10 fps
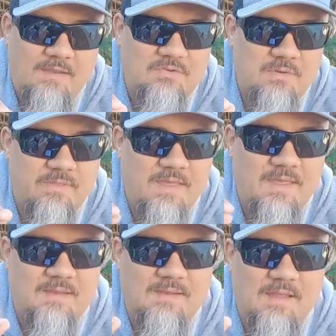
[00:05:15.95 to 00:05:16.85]
Extra
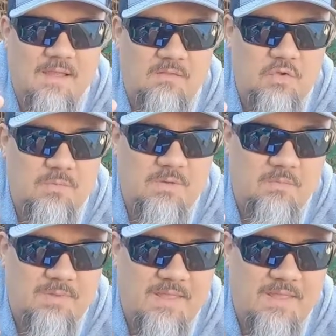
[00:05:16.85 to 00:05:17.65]
thin aluminum